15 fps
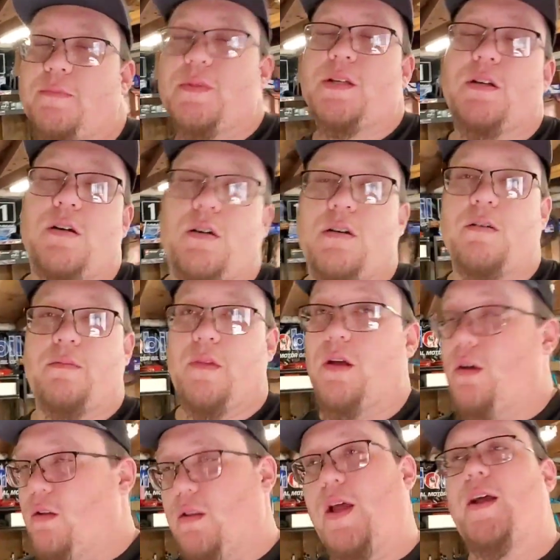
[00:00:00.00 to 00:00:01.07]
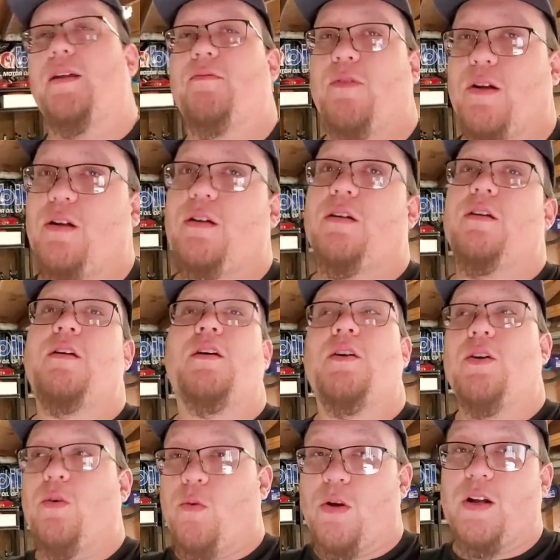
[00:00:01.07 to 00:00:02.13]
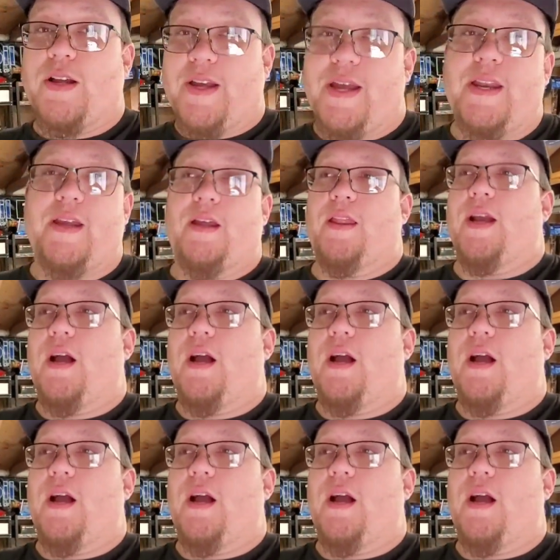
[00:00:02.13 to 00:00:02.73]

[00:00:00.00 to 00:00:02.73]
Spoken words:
I'm going to go home. No, like we're getting it.